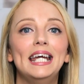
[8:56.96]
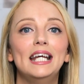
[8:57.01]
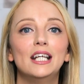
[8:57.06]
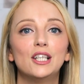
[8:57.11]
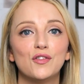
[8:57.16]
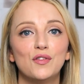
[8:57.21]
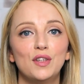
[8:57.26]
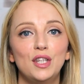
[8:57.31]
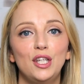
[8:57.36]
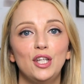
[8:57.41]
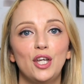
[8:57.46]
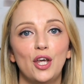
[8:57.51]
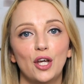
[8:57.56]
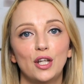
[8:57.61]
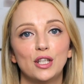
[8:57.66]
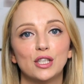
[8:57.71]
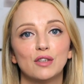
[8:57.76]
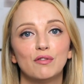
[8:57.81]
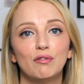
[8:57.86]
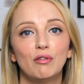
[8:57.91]
it's really
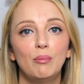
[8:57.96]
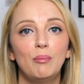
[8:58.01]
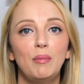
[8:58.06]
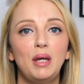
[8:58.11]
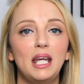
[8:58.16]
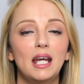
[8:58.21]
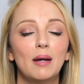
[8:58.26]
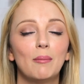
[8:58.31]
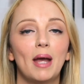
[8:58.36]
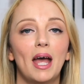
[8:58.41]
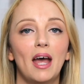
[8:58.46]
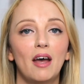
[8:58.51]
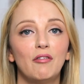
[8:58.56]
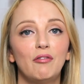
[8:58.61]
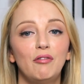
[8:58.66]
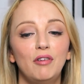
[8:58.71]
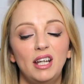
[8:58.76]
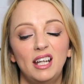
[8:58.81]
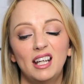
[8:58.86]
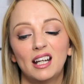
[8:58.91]
good. So for me, I'm
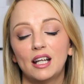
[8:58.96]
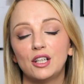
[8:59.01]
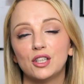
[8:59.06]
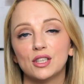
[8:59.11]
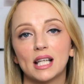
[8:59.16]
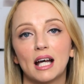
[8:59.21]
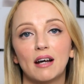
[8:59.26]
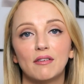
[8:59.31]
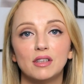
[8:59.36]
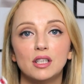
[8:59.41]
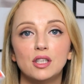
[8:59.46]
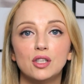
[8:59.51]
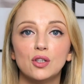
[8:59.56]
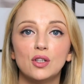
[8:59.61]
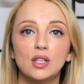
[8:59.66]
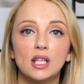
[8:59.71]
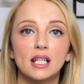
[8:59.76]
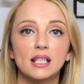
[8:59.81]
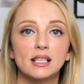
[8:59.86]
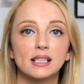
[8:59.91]
hair free and I just have to
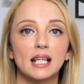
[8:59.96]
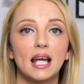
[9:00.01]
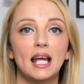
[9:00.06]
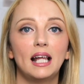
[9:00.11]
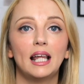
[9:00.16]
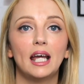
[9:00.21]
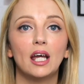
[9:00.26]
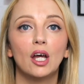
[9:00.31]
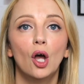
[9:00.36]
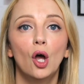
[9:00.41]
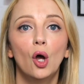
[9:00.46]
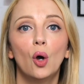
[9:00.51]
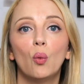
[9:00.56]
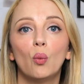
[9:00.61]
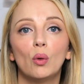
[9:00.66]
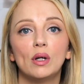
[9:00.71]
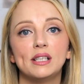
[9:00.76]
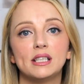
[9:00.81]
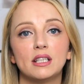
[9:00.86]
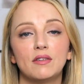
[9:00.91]
do this, say like
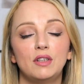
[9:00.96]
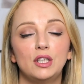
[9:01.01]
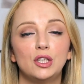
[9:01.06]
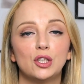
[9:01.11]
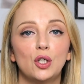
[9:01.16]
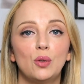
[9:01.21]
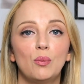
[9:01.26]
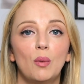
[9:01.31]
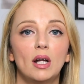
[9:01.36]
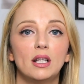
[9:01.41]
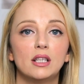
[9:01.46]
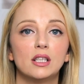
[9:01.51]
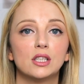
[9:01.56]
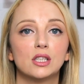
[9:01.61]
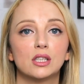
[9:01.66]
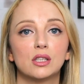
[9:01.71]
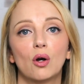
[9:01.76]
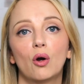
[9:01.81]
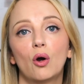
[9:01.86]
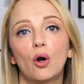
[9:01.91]
once every 2
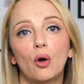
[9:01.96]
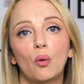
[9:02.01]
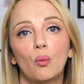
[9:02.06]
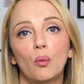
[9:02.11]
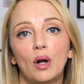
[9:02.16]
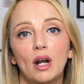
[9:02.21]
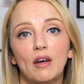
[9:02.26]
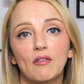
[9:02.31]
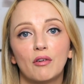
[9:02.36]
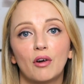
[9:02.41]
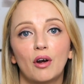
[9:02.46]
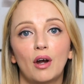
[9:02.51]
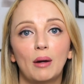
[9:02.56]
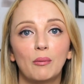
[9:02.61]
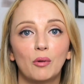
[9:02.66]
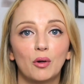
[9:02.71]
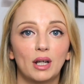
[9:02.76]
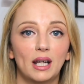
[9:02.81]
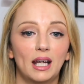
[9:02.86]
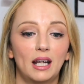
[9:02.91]
months or whatever.
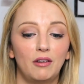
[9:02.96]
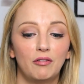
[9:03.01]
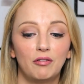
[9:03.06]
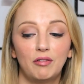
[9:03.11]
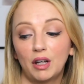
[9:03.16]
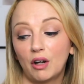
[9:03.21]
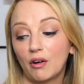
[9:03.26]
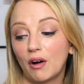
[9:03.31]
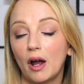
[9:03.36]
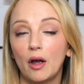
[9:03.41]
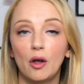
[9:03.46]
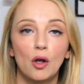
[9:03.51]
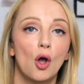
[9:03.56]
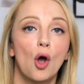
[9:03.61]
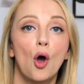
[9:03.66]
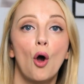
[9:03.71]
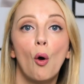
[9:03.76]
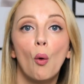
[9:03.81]
I'm going to kind of figure out